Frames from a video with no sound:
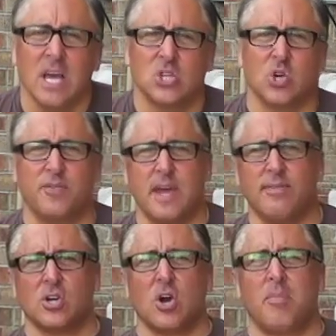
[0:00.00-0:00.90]
So if you
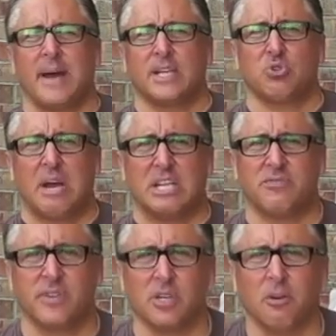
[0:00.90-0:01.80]
ever go by a trash
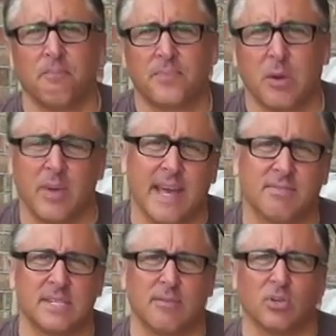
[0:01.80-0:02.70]
fill, and we
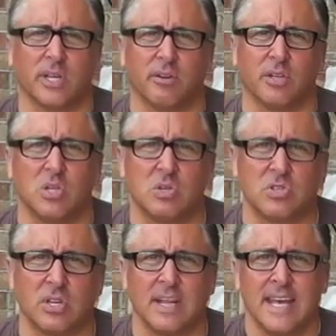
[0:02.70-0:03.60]
have several here in
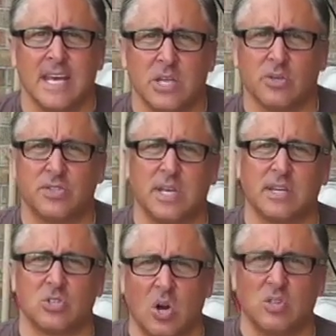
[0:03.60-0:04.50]
Houston, you'll see
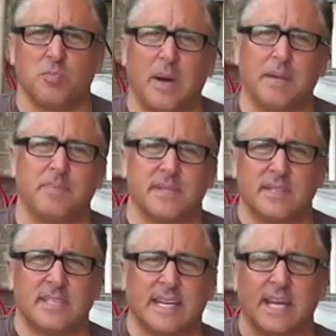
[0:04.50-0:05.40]
exhaust pipes
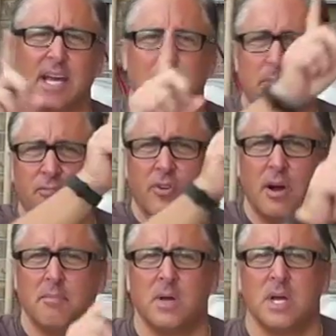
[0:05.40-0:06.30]
sticking up
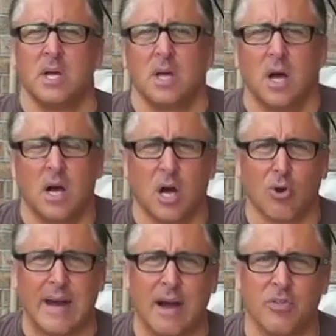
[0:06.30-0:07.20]
from uh,
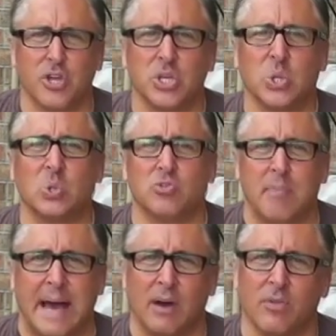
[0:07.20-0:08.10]
around the huge
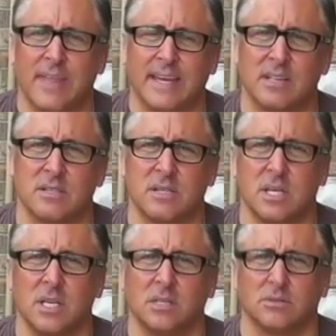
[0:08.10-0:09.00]
mound that is
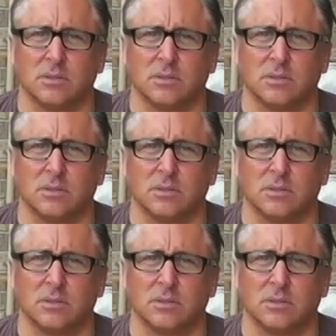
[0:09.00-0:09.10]
the,